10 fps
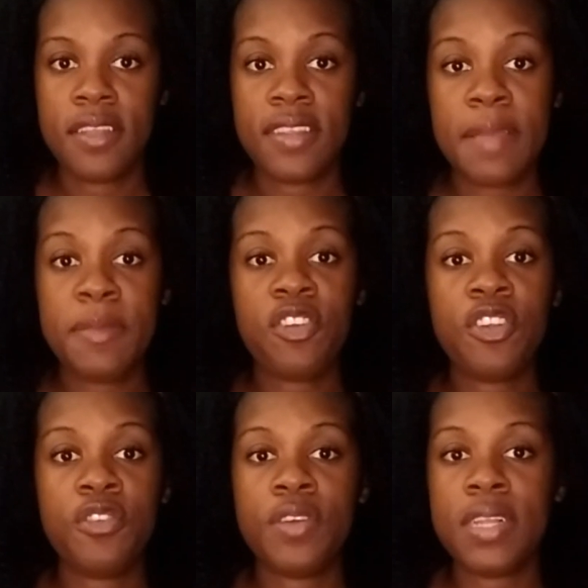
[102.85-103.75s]
So let me show
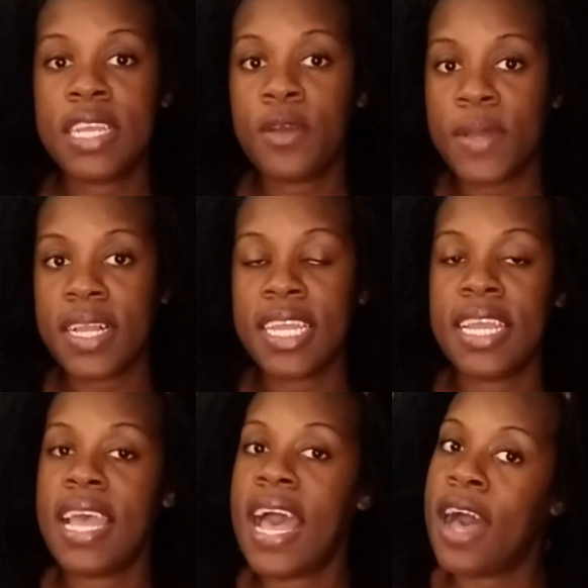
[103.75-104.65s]
you really
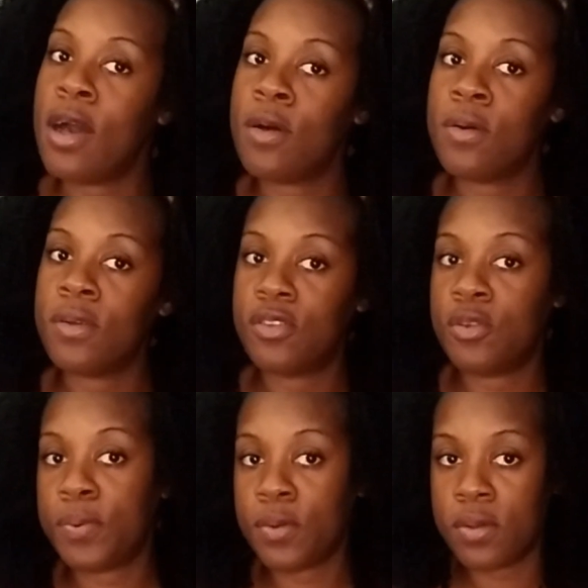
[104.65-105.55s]
quickly how
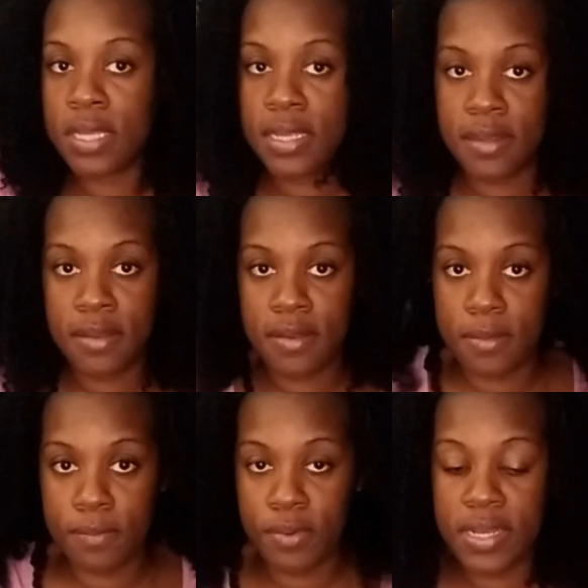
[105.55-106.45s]
to pull these
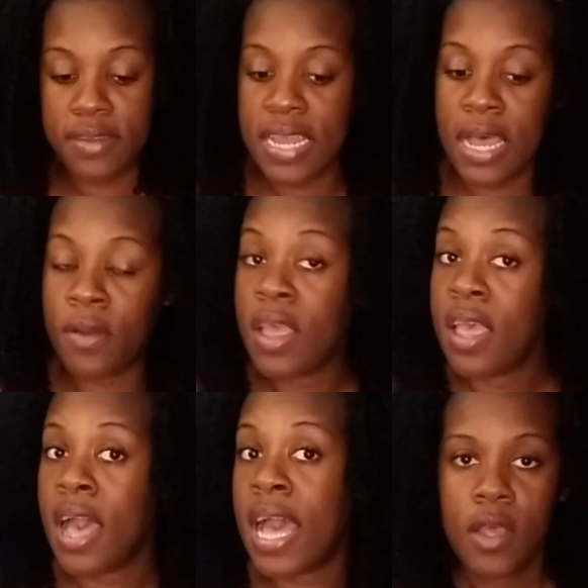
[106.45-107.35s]
braids down.
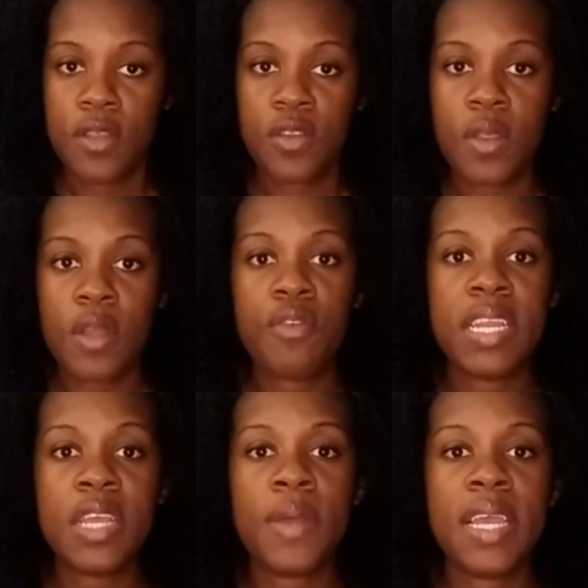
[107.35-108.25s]
So they're
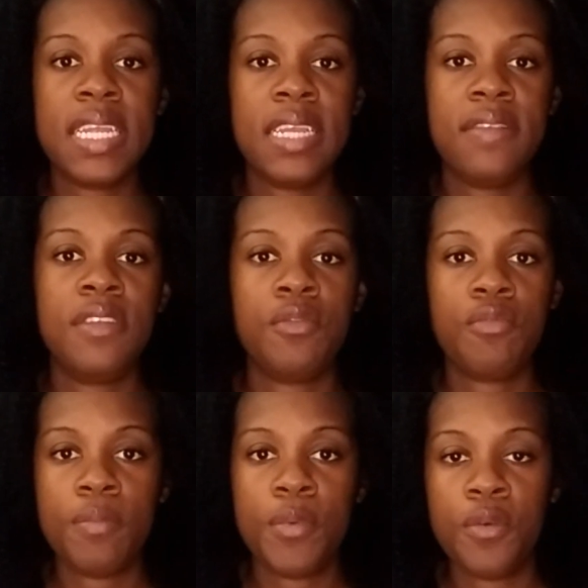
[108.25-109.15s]
really quick and easy to
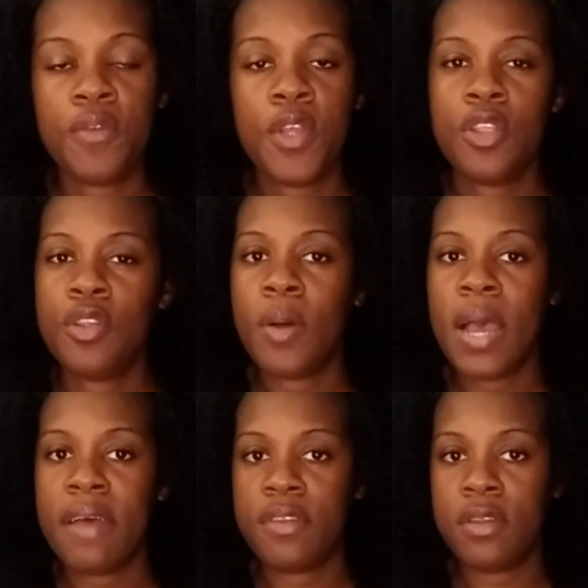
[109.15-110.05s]
remove. You
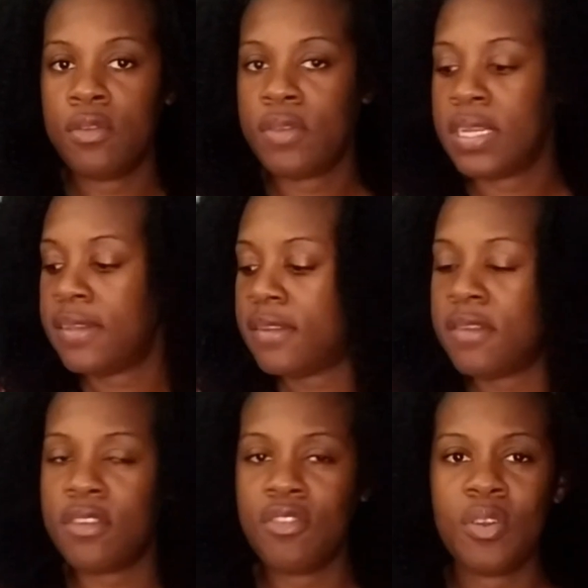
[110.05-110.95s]
don't have to use any
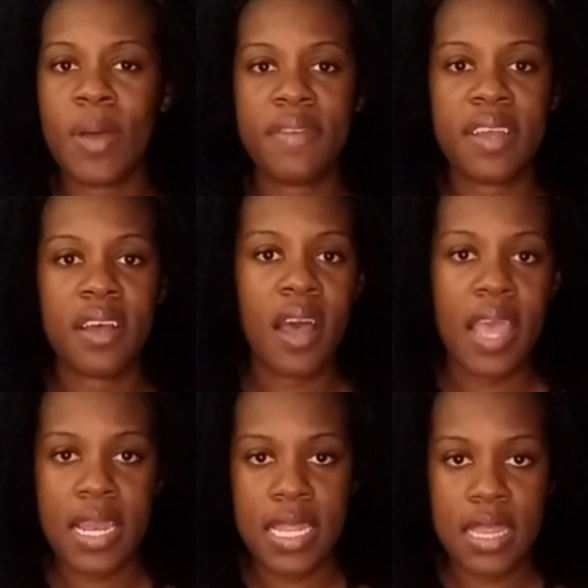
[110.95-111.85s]
scissors. You don't have to
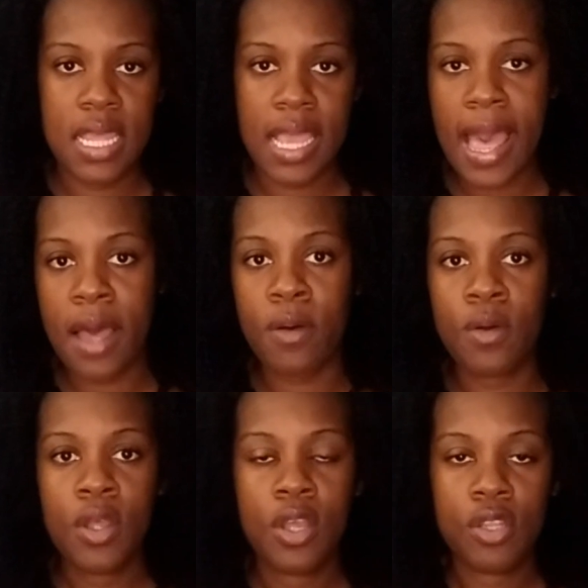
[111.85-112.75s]
cut anything
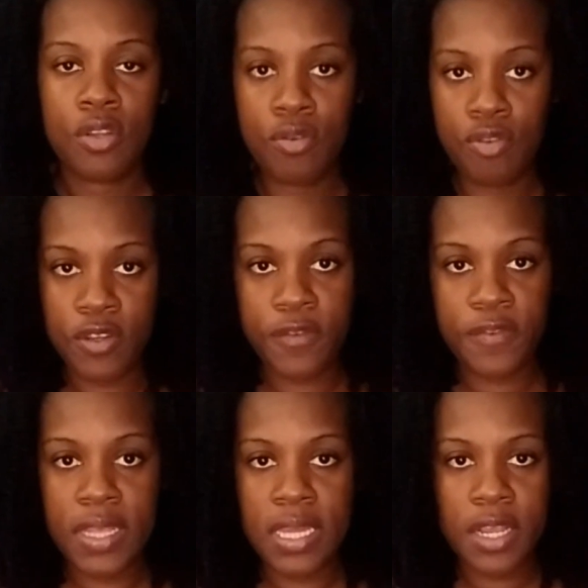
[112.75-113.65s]
out. You're just
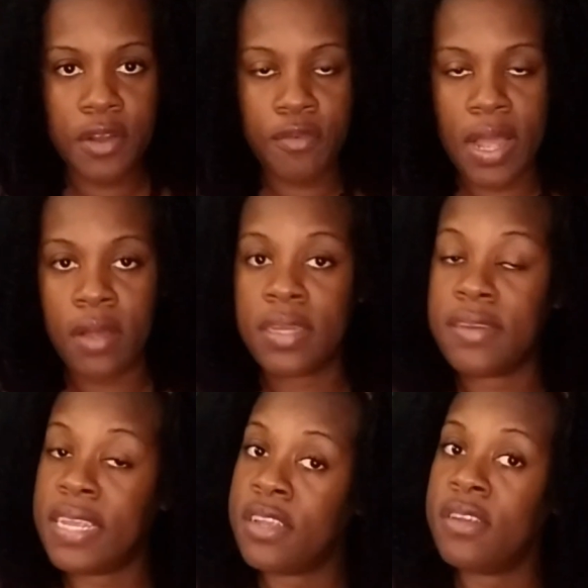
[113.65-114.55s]
feeling around
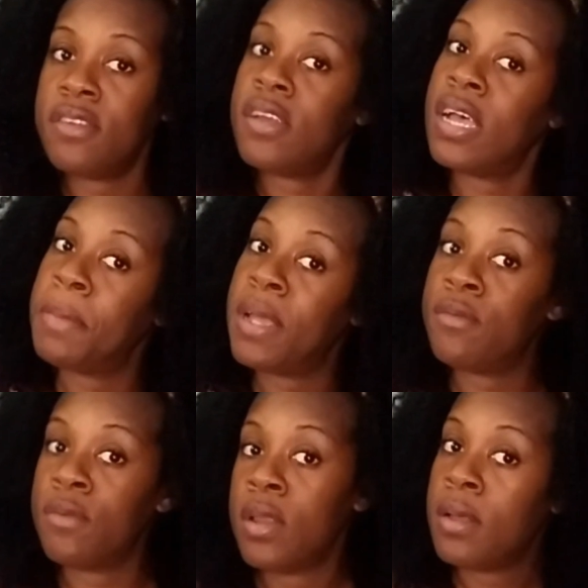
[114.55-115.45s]
and taking your time
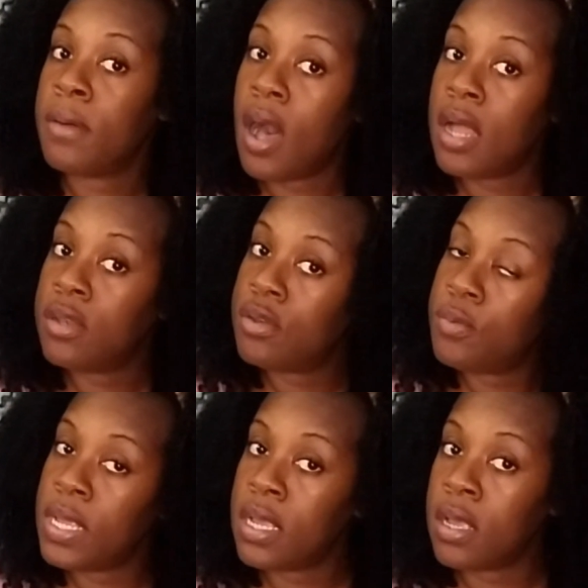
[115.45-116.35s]
and
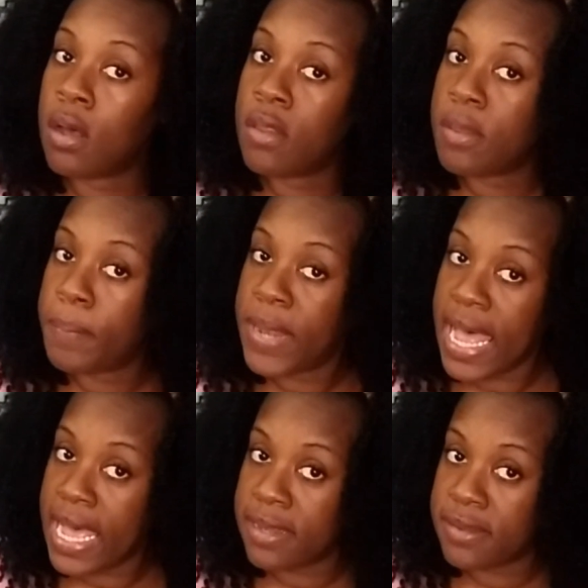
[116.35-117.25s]
undoing the plait.